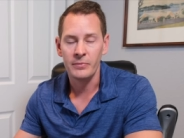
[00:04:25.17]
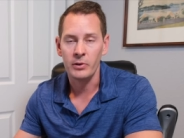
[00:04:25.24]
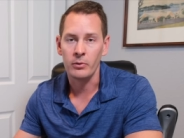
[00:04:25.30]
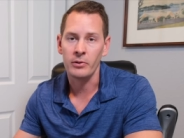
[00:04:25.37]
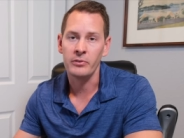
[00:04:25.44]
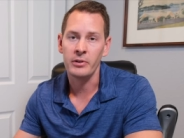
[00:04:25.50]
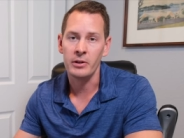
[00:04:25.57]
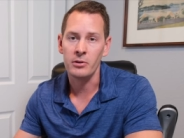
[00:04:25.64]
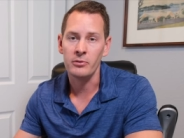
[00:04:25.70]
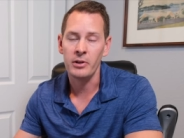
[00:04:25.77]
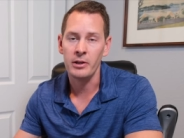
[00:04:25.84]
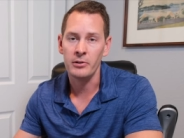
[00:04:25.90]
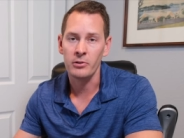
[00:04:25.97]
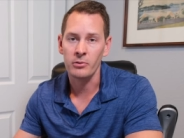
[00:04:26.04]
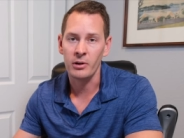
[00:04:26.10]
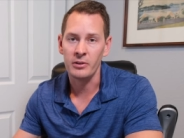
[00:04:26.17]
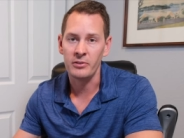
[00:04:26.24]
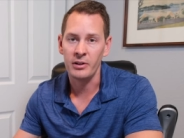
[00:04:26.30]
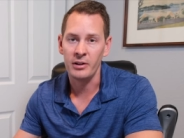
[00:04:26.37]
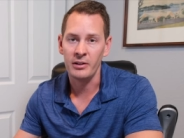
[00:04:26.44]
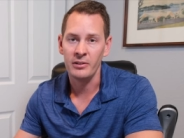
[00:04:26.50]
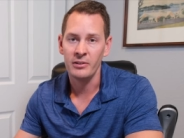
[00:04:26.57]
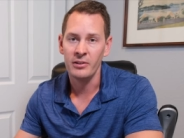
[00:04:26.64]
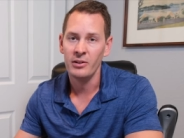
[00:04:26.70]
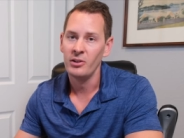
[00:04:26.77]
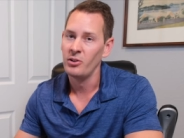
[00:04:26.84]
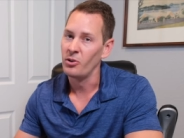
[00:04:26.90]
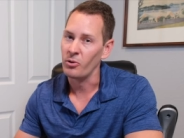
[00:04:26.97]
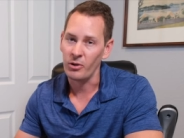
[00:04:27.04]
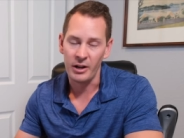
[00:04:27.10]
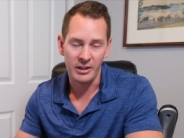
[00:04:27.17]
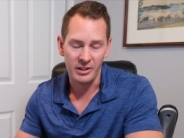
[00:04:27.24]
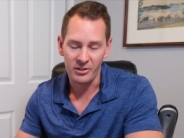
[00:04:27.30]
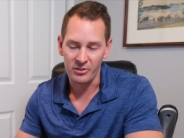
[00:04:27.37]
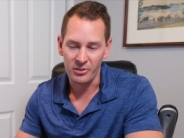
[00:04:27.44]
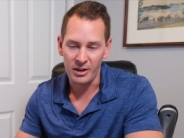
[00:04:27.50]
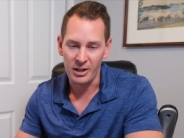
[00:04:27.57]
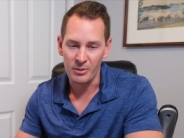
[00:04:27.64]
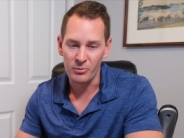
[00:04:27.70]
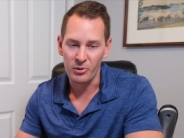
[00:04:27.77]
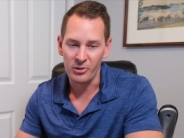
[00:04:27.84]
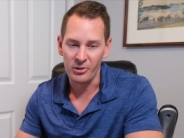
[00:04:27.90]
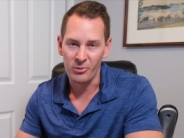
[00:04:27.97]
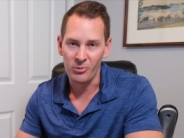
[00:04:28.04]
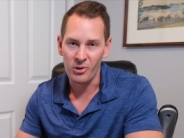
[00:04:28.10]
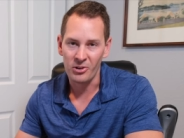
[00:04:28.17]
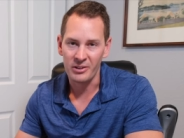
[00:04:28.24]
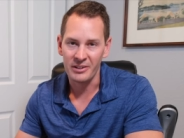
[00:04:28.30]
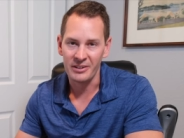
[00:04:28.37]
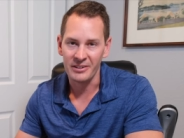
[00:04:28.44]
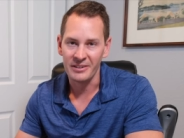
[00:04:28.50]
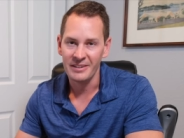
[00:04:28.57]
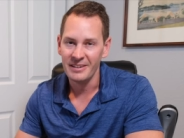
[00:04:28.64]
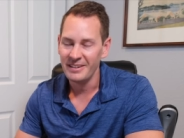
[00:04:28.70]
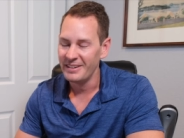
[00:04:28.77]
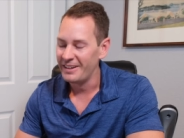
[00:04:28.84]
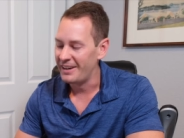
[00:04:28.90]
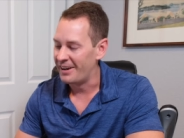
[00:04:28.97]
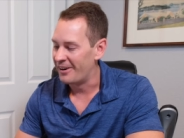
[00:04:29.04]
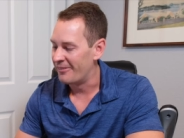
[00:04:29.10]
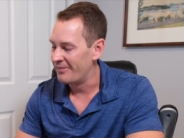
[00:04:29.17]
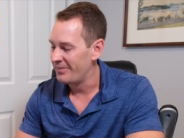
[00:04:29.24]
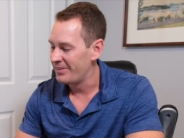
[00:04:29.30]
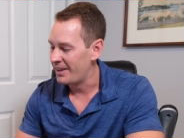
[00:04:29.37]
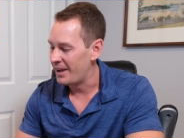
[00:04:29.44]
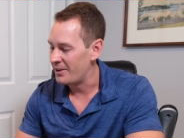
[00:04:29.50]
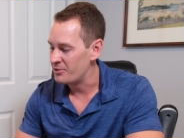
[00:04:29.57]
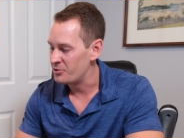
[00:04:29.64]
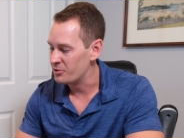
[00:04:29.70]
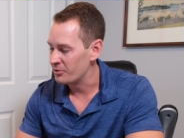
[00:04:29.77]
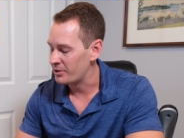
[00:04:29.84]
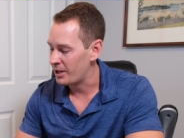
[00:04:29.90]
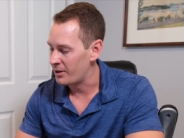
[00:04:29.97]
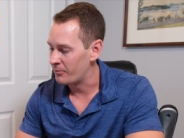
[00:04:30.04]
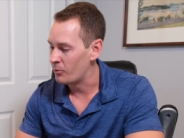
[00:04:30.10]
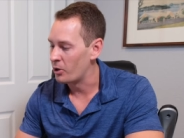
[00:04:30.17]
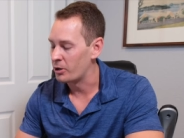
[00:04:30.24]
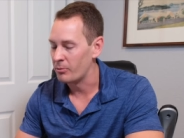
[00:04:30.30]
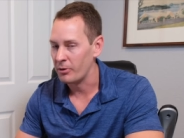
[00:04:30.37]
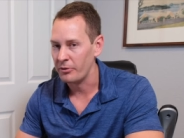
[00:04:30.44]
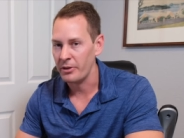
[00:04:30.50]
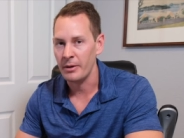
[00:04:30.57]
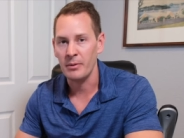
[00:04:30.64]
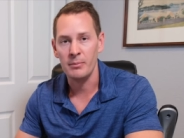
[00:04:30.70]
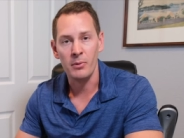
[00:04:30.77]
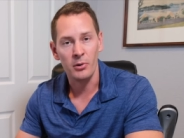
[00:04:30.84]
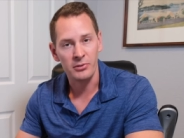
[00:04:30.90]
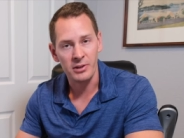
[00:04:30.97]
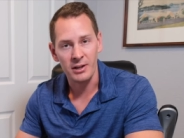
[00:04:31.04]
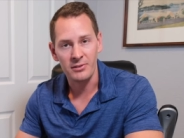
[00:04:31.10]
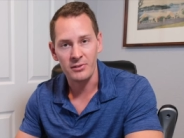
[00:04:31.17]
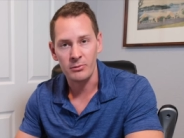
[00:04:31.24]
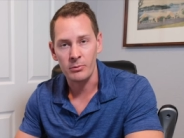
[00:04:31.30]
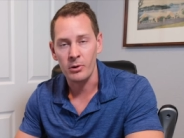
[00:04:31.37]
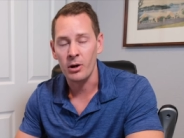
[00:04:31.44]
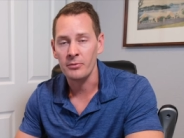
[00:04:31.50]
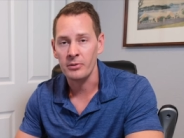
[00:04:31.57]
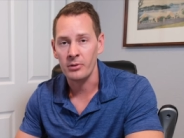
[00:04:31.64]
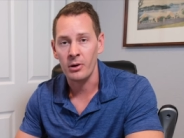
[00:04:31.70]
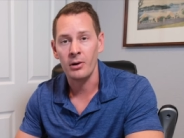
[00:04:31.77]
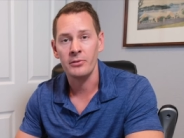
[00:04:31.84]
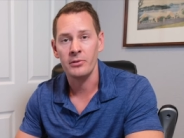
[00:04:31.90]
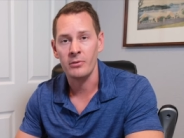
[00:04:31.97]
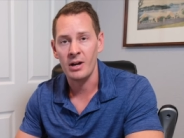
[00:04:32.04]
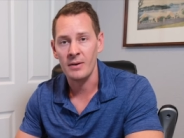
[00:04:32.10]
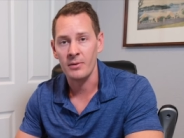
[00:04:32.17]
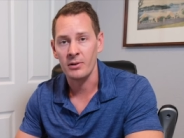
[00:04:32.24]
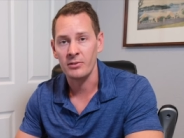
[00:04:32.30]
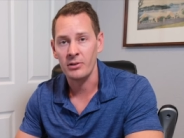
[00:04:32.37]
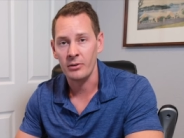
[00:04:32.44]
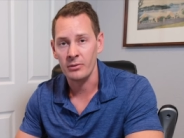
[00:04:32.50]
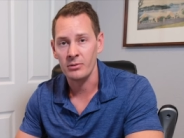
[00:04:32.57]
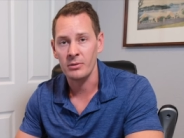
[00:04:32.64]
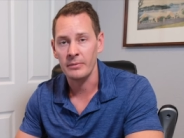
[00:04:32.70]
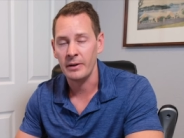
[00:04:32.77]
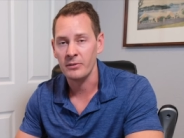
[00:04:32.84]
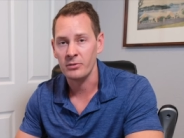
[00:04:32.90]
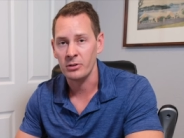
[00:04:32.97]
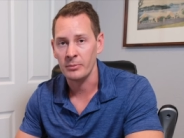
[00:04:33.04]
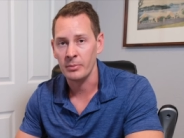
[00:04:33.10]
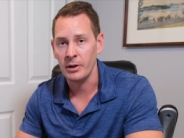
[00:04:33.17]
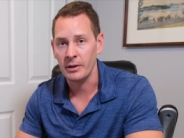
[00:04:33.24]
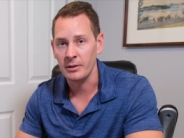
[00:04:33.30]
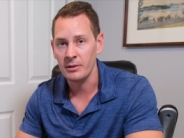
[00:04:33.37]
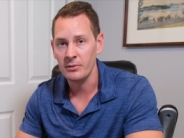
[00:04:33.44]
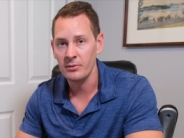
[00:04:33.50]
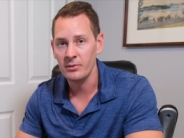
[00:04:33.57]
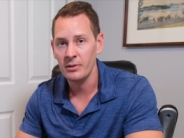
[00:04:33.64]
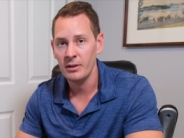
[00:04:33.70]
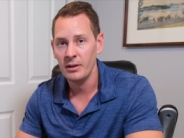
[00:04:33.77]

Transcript: So let's say you take your Great Dane or any other animal on a walk here. Um, as you're kind of walking with them, in most cases, we often also have our cellular device in our pockets.